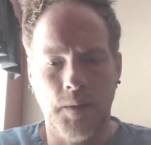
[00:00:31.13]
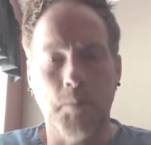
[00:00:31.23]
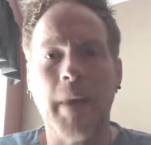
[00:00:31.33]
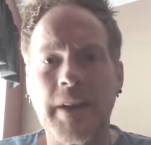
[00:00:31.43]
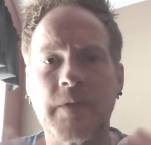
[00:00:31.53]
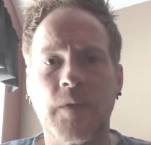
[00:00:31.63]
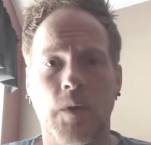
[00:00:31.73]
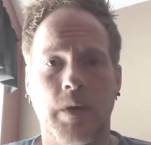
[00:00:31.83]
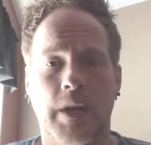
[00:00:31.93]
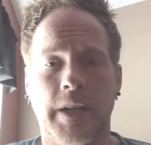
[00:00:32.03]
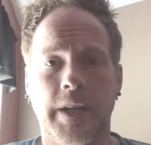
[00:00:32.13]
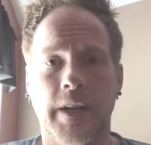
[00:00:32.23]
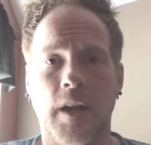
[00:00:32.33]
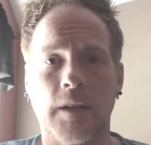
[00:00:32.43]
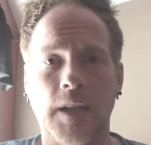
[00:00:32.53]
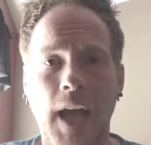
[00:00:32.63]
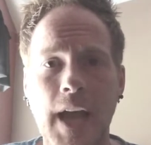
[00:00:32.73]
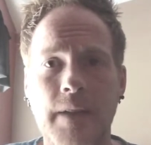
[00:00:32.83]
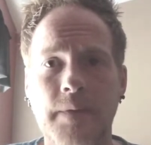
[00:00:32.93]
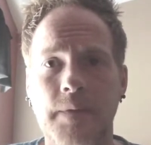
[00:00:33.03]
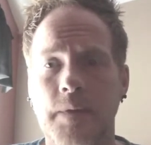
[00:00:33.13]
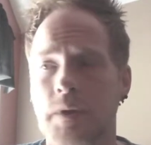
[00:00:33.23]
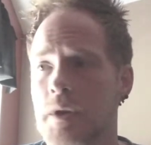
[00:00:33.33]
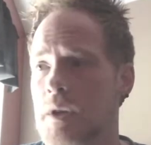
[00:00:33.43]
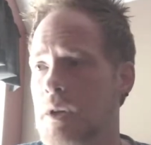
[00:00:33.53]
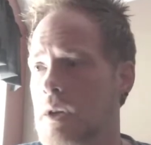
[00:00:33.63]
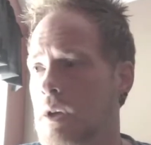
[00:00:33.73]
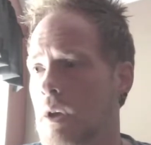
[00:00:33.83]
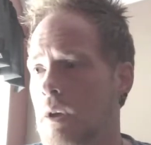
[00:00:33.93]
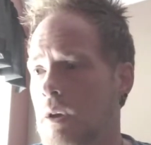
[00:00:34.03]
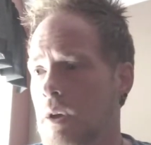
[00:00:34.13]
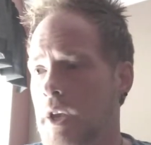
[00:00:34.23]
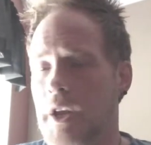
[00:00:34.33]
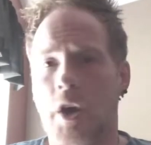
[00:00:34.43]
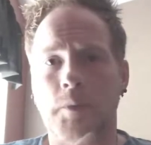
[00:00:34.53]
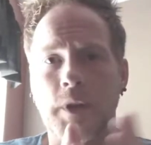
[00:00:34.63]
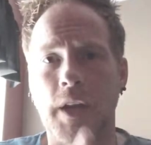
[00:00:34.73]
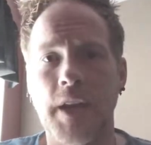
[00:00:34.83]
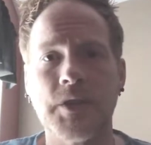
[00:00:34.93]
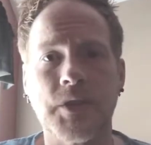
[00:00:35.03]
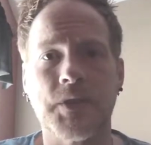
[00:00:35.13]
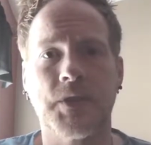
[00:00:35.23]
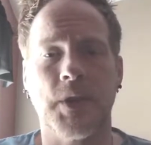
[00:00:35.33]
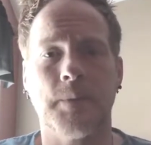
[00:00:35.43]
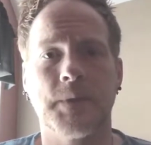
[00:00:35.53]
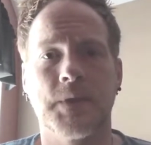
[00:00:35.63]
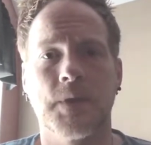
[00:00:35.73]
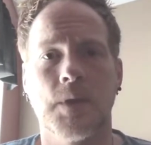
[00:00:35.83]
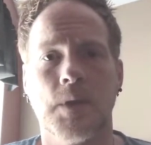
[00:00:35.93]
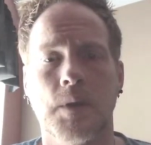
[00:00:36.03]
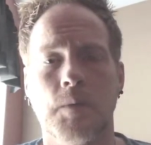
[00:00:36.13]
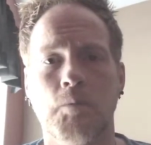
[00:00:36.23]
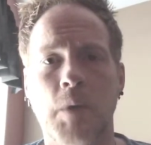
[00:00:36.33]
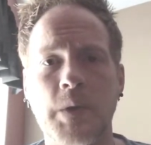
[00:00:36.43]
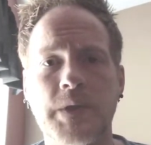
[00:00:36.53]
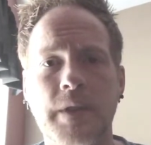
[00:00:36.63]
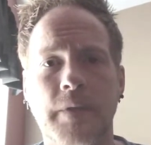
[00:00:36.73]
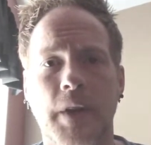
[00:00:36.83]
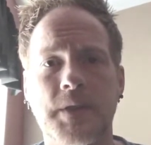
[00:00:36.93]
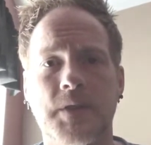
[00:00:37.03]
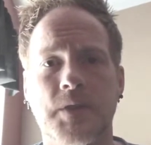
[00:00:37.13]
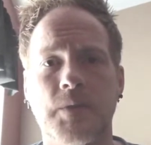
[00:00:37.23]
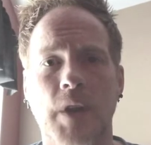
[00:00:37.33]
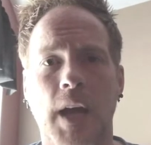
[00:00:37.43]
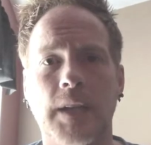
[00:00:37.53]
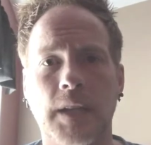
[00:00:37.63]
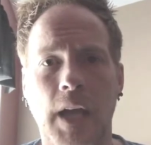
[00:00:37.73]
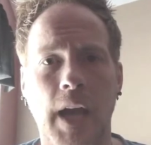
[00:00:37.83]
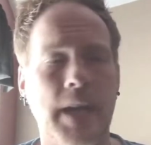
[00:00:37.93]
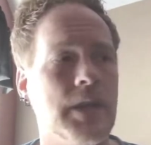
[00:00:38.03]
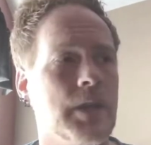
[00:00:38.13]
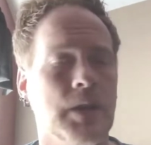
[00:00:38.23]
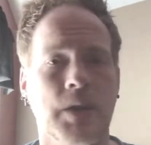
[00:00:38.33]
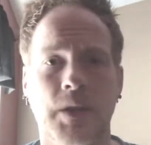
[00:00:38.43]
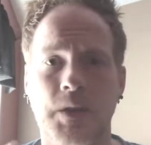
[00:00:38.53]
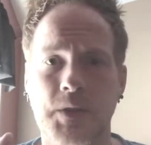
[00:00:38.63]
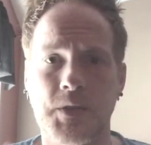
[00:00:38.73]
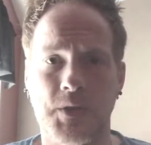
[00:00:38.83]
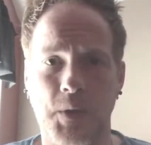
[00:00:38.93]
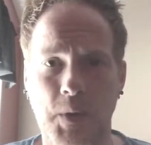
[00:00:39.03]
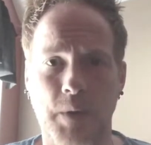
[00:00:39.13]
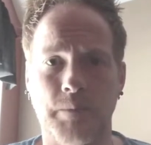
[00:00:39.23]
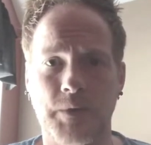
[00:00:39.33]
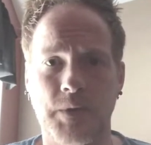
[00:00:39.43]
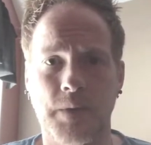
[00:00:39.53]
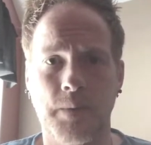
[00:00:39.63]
Metaphorically in our life, in our relationships, most of us do not like storms.